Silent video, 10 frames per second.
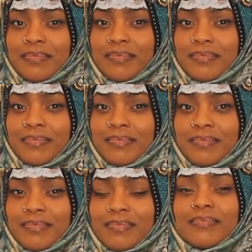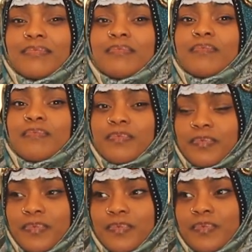
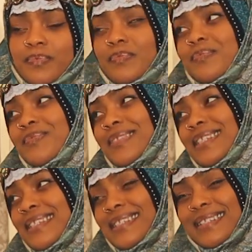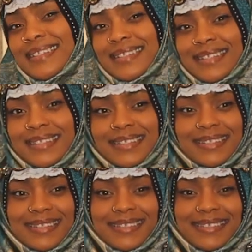
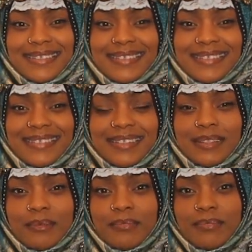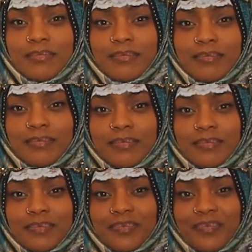
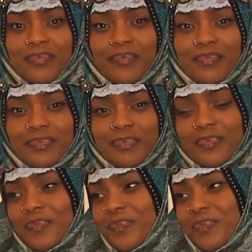(silent)